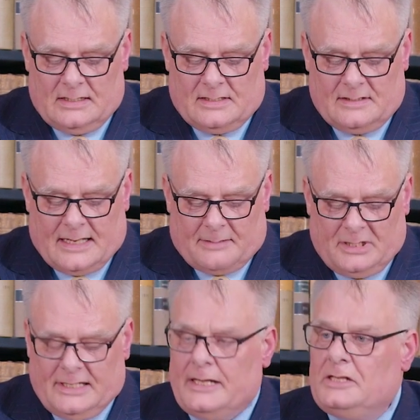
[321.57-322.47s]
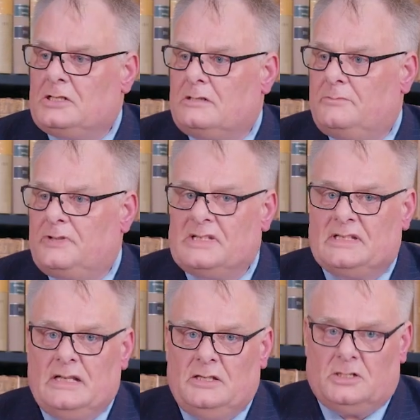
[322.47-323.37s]
to the application and
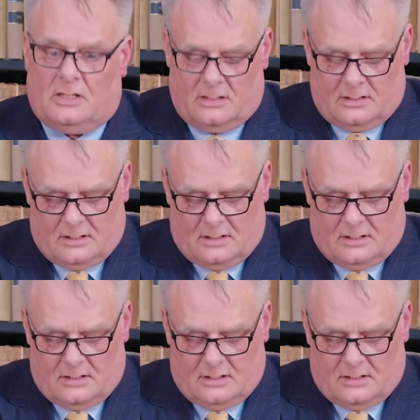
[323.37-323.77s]
procedure